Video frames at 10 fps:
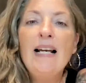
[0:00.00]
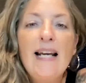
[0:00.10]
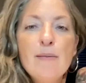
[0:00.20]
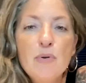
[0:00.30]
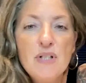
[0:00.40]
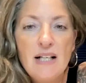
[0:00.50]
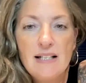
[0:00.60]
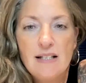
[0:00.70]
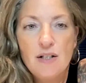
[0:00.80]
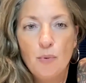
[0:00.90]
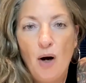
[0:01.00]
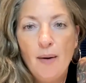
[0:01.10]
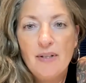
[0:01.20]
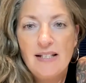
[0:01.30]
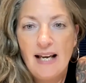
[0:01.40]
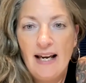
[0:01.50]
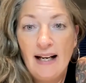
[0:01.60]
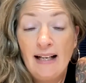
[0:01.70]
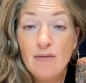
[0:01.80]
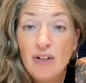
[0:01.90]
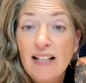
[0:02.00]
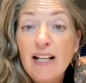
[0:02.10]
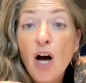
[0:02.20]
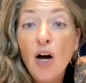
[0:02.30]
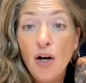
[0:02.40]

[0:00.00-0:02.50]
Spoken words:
and able to listen to what I was saying and really